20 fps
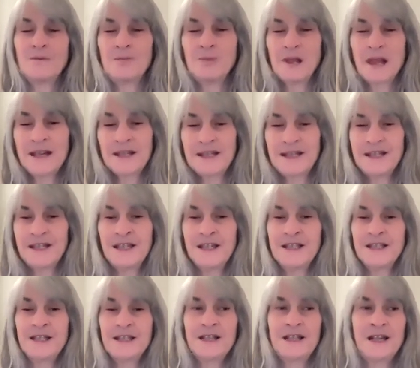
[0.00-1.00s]

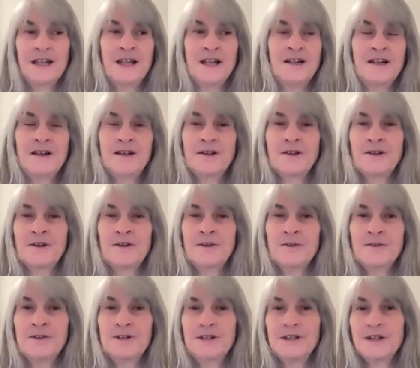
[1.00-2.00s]
blessings, it
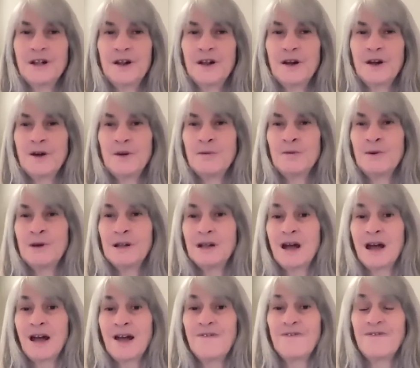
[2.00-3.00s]
includes what
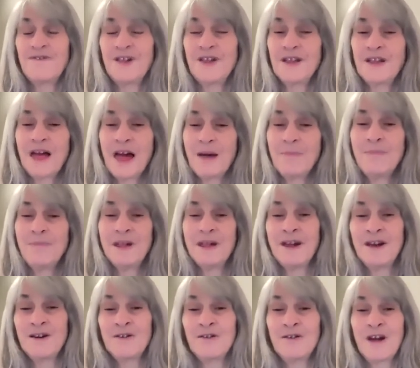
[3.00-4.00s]
I feel
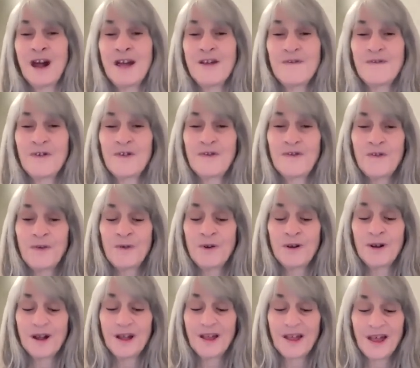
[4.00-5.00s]
happy and grateful
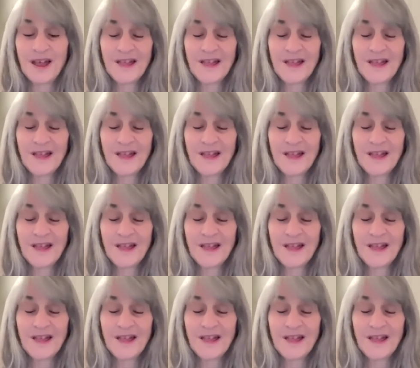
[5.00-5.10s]
for.